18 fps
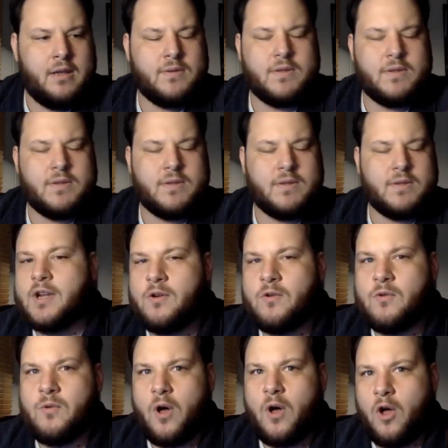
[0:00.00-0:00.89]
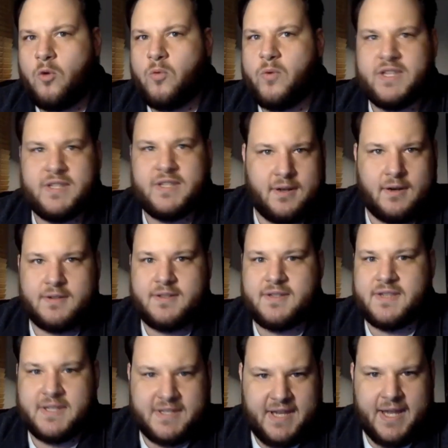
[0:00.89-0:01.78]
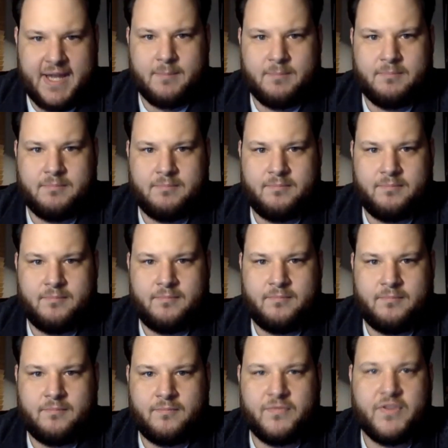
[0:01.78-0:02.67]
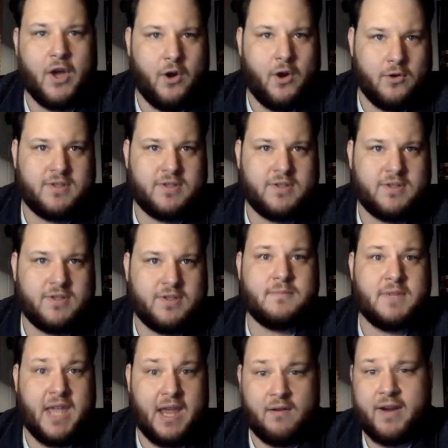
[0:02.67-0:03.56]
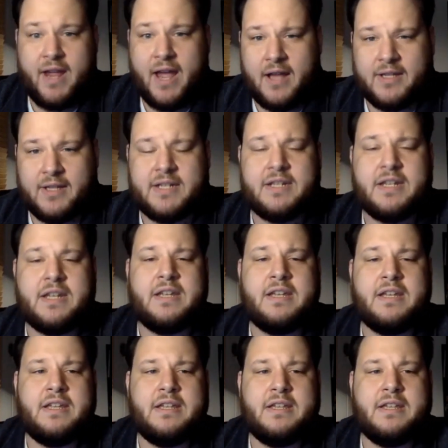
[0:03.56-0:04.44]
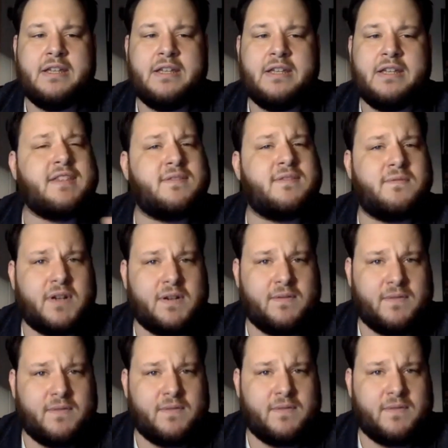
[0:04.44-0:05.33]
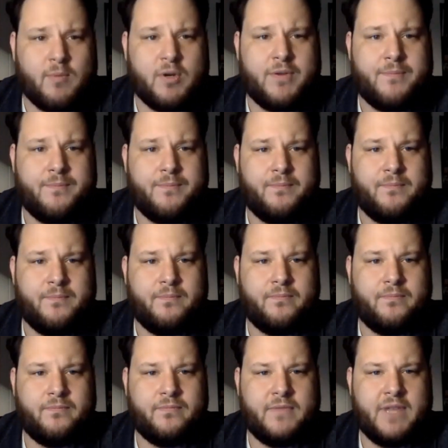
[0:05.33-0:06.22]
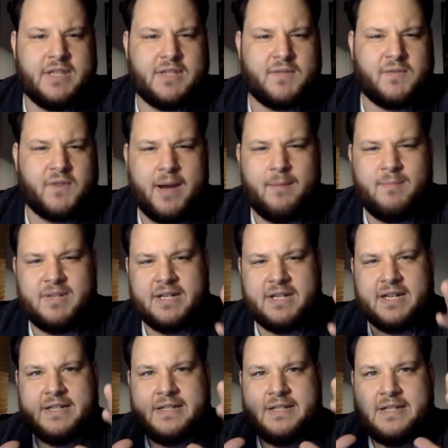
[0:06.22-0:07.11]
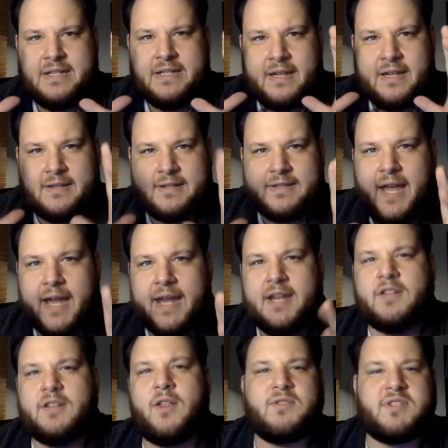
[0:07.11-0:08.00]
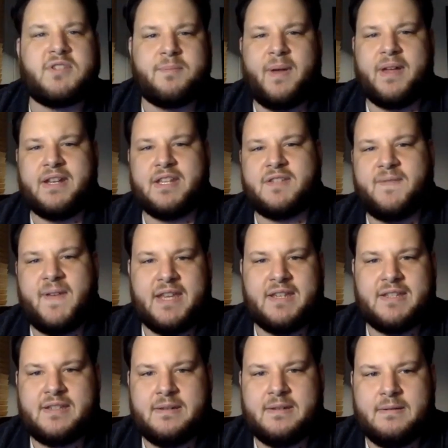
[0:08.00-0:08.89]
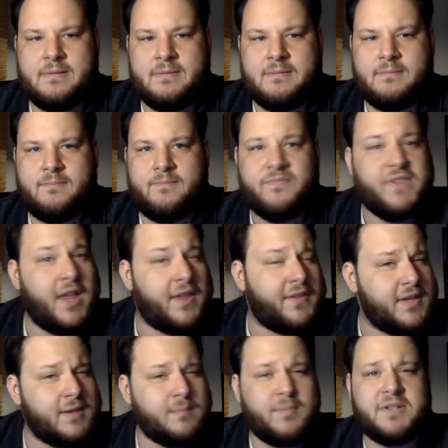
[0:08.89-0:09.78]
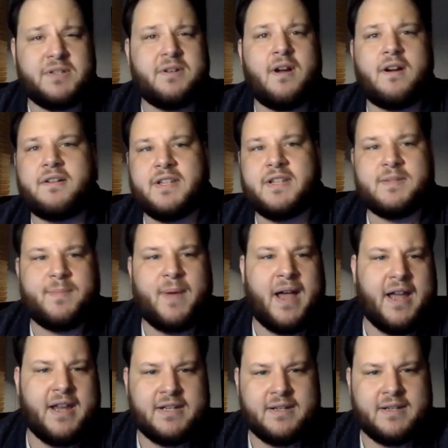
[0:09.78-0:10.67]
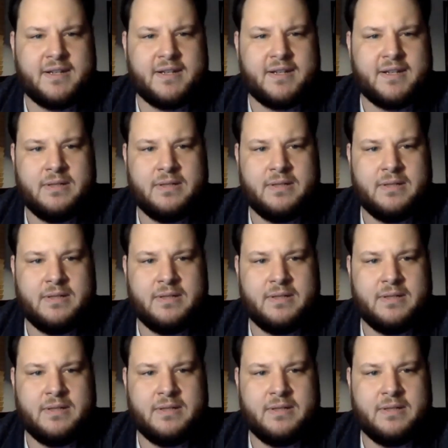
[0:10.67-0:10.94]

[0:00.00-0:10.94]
The show always starts the same. The host, Carrie Holland, stands in front of a camera. It's framed in a tight close-up on his face, nothing but darkness behind him.